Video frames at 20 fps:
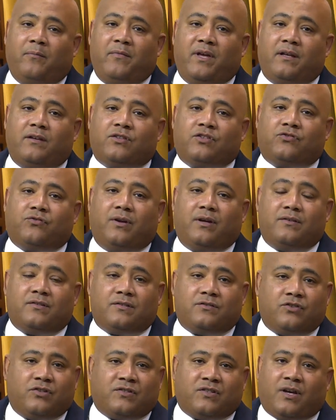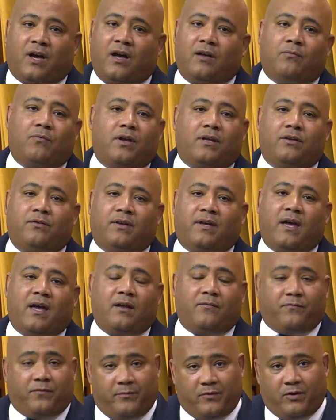ministries. Just cut what you
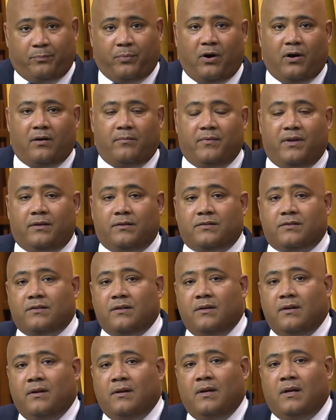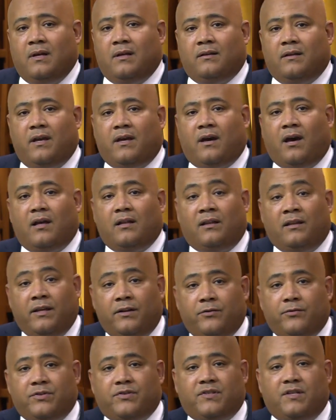can from departments. They cut
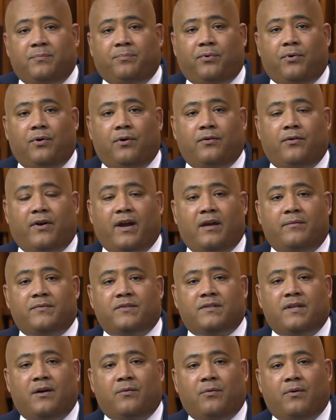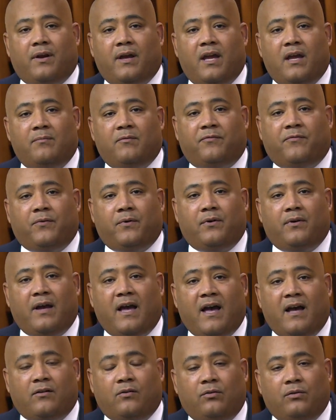literacy programs that were aimed for
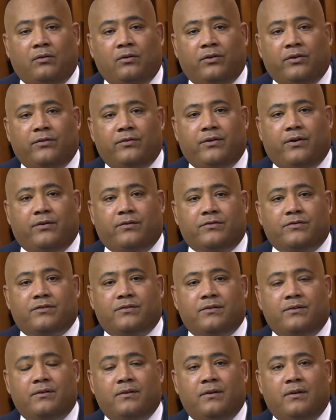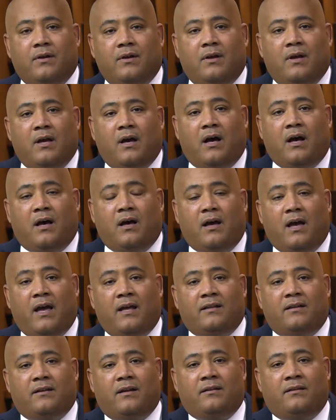adult learners.
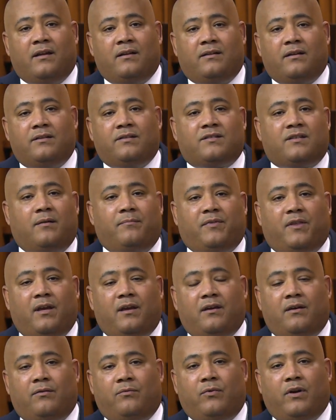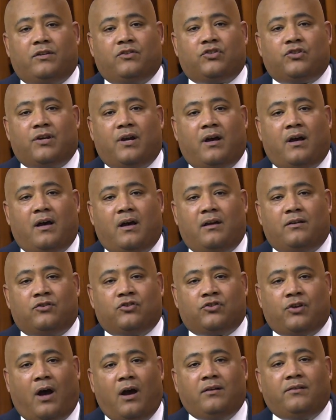And they did something which
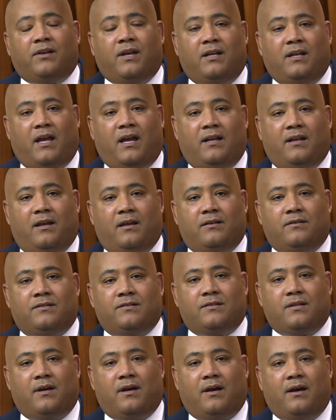shocked Canadians